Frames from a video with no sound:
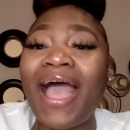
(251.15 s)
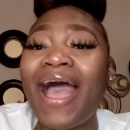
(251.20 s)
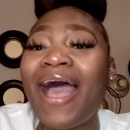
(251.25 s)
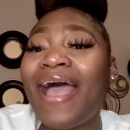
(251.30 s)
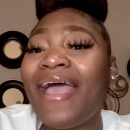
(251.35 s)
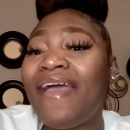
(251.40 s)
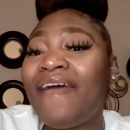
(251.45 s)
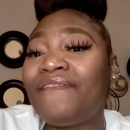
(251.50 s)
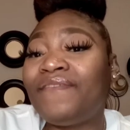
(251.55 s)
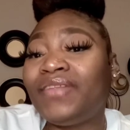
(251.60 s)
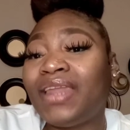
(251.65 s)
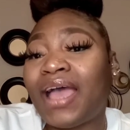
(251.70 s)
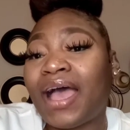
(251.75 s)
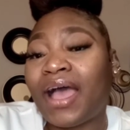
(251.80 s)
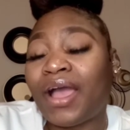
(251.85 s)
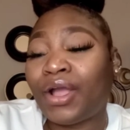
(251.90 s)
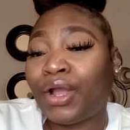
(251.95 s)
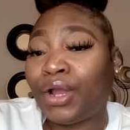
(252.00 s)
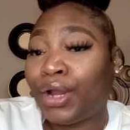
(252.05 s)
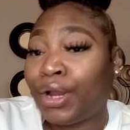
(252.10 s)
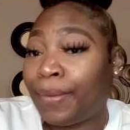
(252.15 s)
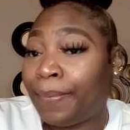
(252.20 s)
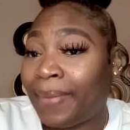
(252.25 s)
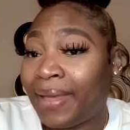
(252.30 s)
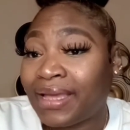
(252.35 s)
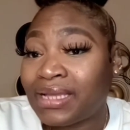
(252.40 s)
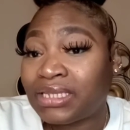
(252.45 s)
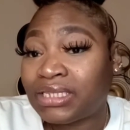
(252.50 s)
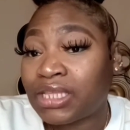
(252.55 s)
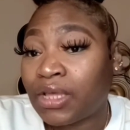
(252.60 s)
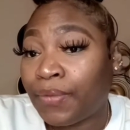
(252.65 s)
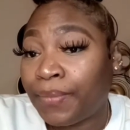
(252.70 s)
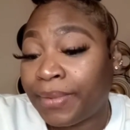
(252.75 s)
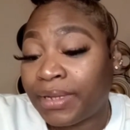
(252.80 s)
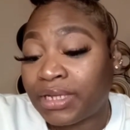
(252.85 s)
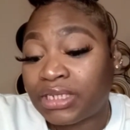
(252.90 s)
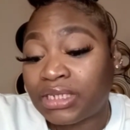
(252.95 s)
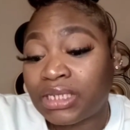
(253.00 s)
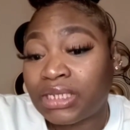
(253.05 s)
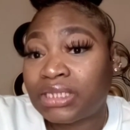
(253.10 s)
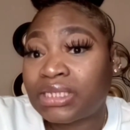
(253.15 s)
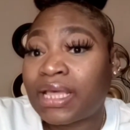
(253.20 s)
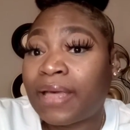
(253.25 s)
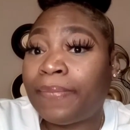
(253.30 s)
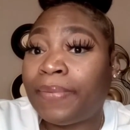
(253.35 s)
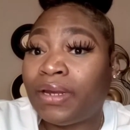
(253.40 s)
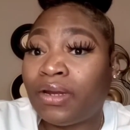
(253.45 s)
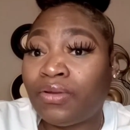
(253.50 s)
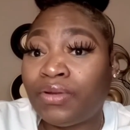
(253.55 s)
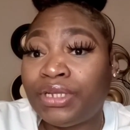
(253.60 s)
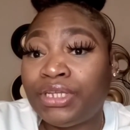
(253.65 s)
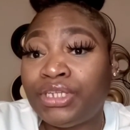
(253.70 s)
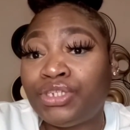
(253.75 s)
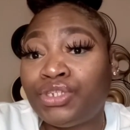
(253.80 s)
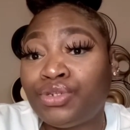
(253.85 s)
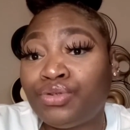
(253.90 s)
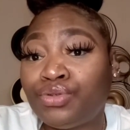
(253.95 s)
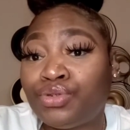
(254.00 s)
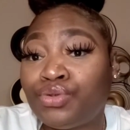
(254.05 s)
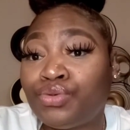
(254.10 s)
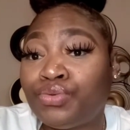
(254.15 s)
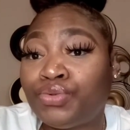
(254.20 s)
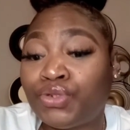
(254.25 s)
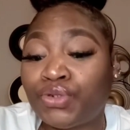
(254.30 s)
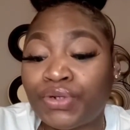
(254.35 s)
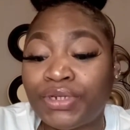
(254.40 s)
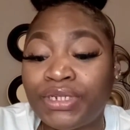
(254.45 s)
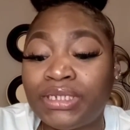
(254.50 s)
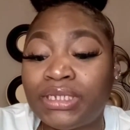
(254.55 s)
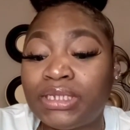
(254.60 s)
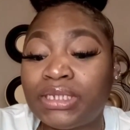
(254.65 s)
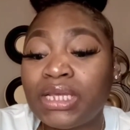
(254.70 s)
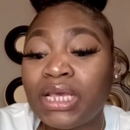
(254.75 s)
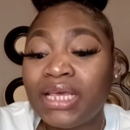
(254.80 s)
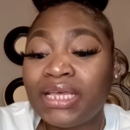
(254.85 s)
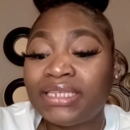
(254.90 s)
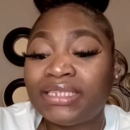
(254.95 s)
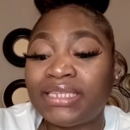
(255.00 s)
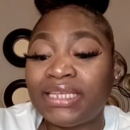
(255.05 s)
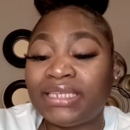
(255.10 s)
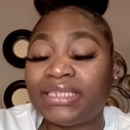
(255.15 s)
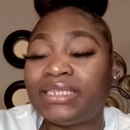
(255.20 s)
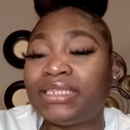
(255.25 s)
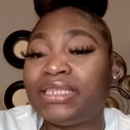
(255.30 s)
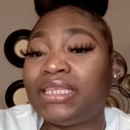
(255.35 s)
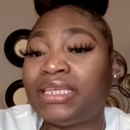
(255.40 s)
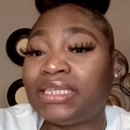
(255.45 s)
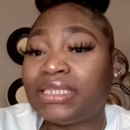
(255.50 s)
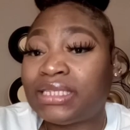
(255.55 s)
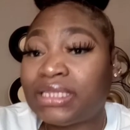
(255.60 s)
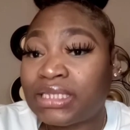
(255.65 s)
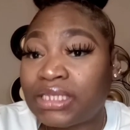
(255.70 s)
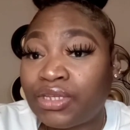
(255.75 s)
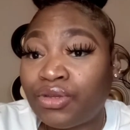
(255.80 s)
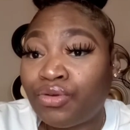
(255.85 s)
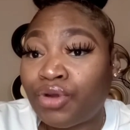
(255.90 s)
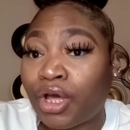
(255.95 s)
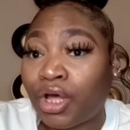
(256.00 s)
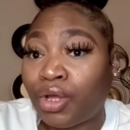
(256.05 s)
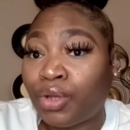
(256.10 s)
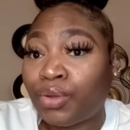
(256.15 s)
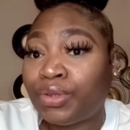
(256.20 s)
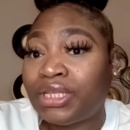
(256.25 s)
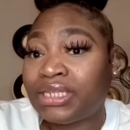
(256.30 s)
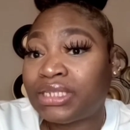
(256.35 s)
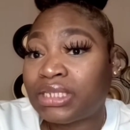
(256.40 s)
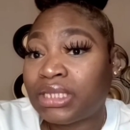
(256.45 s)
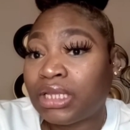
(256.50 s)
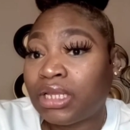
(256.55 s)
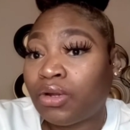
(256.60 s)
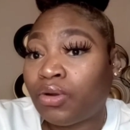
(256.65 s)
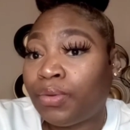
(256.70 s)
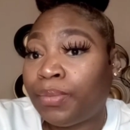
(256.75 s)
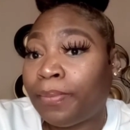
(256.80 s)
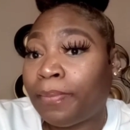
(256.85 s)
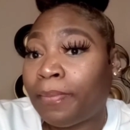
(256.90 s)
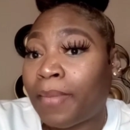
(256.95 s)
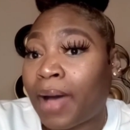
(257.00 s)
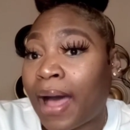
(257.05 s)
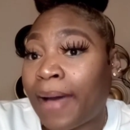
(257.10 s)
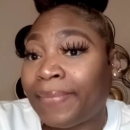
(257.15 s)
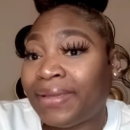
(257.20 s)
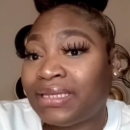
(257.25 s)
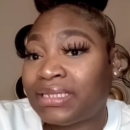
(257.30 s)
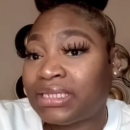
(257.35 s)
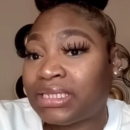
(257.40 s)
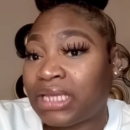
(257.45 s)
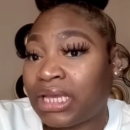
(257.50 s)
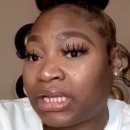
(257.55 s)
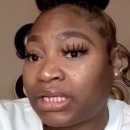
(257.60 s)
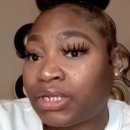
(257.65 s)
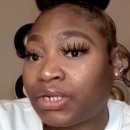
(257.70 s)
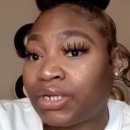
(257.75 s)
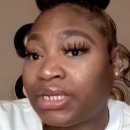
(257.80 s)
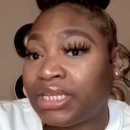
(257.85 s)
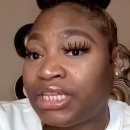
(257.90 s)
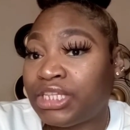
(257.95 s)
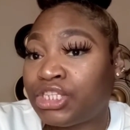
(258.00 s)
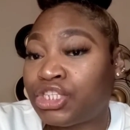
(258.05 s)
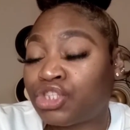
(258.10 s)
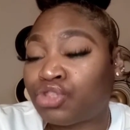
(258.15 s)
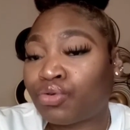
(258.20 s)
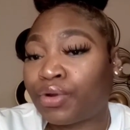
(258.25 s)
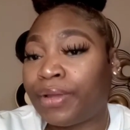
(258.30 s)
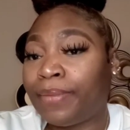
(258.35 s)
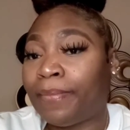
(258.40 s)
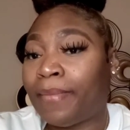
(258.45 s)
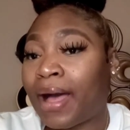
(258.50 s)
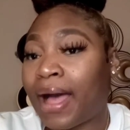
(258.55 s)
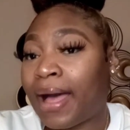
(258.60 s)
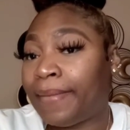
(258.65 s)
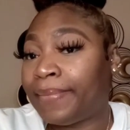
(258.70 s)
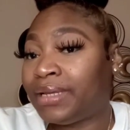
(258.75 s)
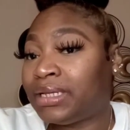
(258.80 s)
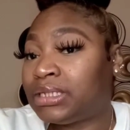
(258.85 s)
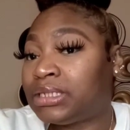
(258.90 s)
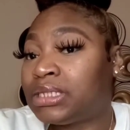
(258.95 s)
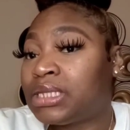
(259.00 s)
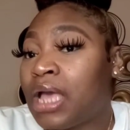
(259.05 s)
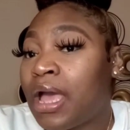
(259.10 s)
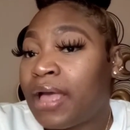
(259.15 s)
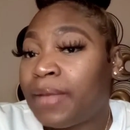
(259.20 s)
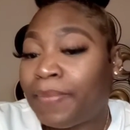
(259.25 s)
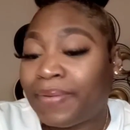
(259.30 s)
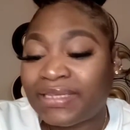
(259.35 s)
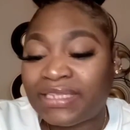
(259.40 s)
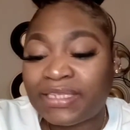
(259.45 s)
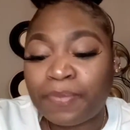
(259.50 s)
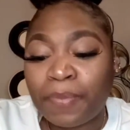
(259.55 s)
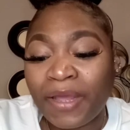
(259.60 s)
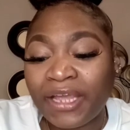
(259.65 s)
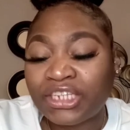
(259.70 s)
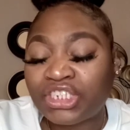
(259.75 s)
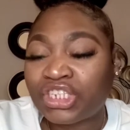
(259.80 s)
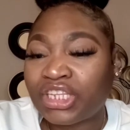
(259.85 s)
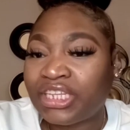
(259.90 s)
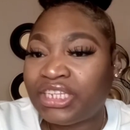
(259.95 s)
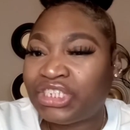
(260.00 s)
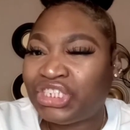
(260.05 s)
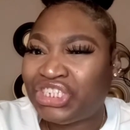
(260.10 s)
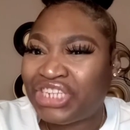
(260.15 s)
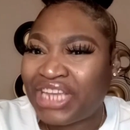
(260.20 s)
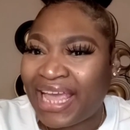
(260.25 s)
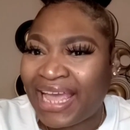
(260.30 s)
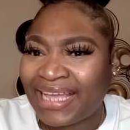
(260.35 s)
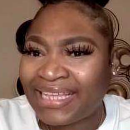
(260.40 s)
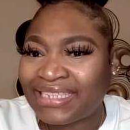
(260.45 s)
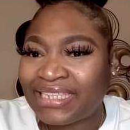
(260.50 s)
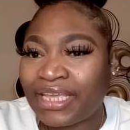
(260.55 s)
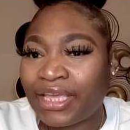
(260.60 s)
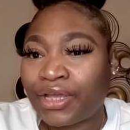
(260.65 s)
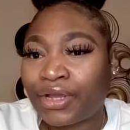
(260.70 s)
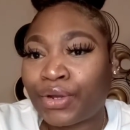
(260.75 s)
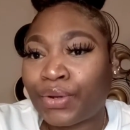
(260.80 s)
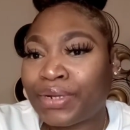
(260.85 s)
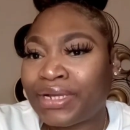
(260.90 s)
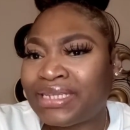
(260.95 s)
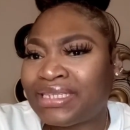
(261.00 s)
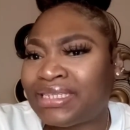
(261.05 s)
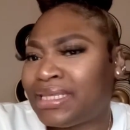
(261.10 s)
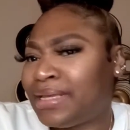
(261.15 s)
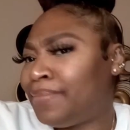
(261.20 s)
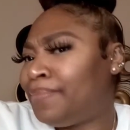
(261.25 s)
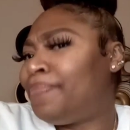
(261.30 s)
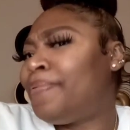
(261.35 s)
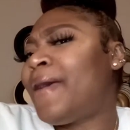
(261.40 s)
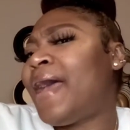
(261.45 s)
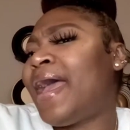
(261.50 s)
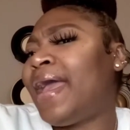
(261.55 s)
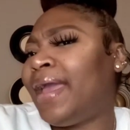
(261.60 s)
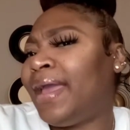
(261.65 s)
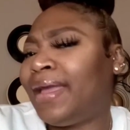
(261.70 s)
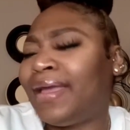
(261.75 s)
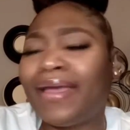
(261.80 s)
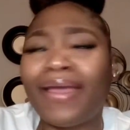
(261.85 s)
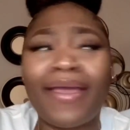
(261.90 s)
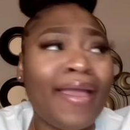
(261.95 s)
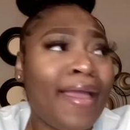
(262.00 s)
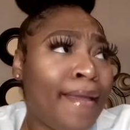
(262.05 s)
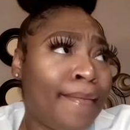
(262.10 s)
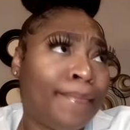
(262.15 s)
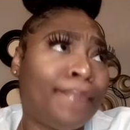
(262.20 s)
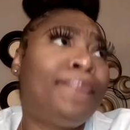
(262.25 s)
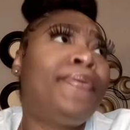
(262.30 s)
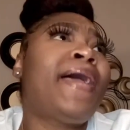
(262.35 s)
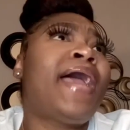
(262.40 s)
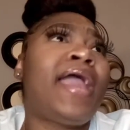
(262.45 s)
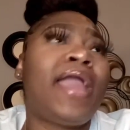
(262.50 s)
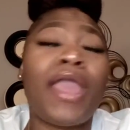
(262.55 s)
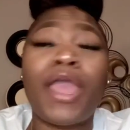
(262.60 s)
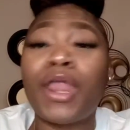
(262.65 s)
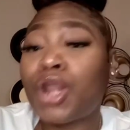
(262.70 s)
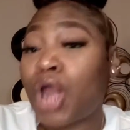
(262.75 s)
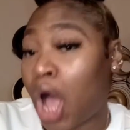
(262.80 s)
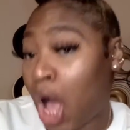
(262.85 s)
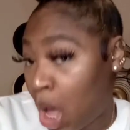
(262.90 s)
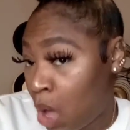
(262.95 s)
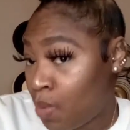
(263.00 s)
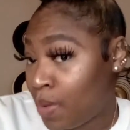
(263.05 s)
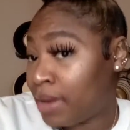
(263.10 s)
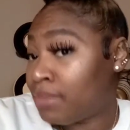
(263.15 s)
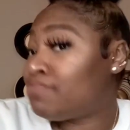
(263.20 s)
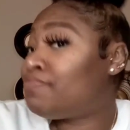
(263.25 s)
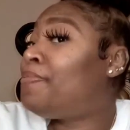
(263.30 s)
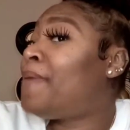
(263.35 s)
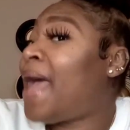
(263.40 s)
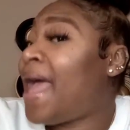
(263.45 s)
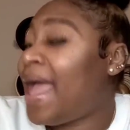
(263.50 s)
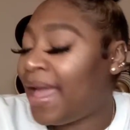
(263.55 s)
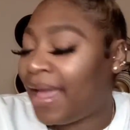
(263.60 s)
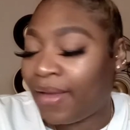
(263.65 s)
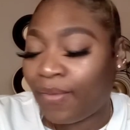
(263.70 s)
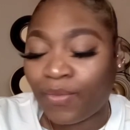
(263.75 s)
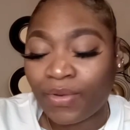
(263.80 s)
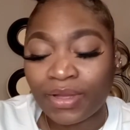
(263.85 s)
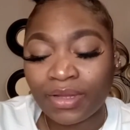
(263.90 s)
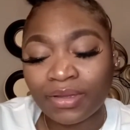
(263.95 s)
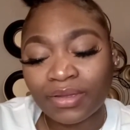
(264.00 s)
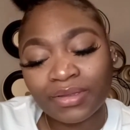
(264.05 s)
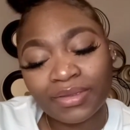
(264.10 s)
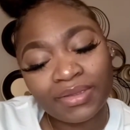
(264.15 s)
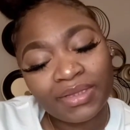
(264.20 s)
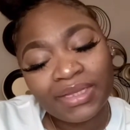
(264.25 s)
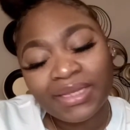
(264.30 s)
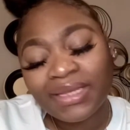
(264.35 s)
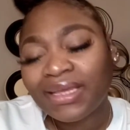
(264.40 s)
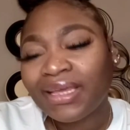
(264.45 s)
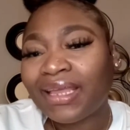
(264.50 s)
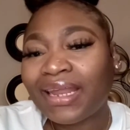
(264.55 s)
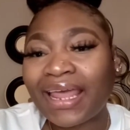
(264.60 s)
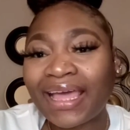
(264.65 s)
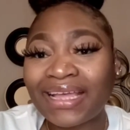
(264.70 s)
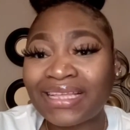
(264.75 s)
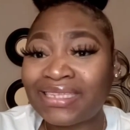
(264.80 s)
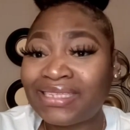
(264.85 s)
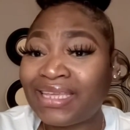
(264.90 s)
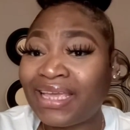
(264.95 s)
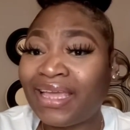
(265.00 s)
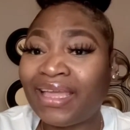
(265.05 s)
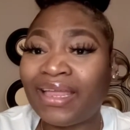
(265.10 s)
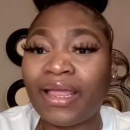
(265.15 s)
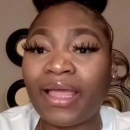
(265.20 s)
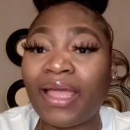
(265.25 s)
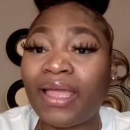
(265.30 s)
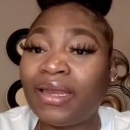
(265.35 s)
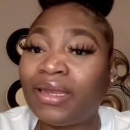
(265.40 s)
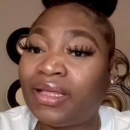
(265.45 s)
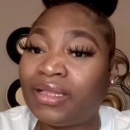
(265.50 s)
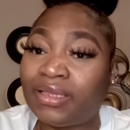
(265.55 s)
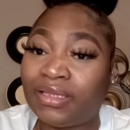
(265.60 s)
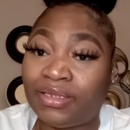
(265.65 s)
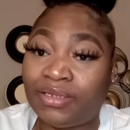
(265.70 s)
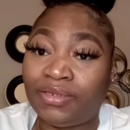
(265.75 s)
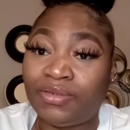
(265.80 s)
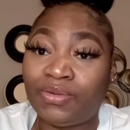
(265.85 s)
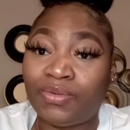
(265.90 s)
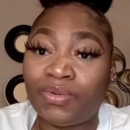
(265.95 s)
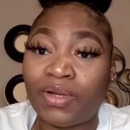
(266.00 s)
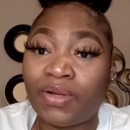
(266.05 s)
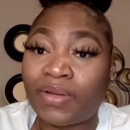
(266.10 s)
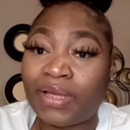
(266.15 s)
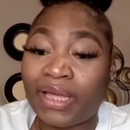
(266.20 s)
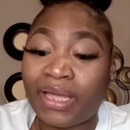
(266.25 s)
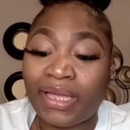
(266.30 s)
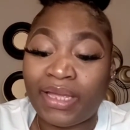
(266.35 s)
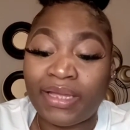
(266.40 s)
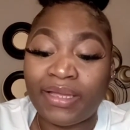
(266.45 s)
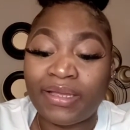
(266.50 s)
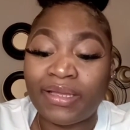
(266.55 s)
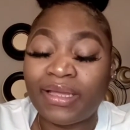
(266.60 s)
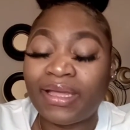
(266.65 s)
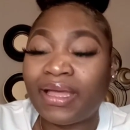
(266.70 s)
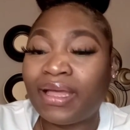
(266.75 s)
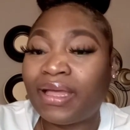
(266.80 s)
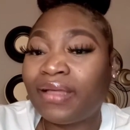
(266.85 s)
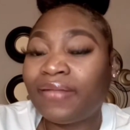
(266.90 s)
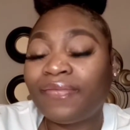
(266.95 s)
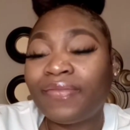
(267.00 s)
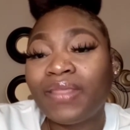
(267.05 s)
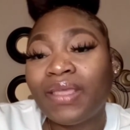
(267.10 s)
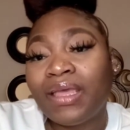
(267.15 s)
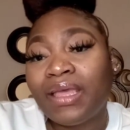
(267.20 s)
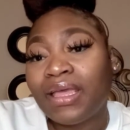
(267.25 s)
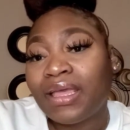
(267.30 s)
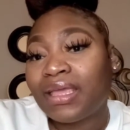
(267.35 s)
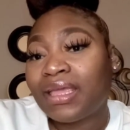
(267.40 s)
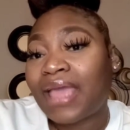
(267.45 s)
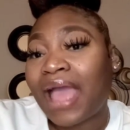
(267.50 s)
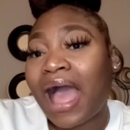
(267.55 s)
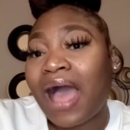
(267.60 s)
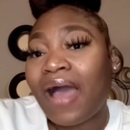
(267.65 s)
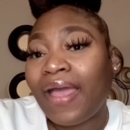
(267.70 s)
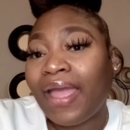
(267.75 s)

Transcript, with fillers: I have not heard bay so much since I've been on these YouTube streets since this, you know, this little mommy sector, these three mommies, but especially Jazzy and Chrissy Bay, Bay, and Owen Bay. Well, like I said, ain't nothing new, okay? y'all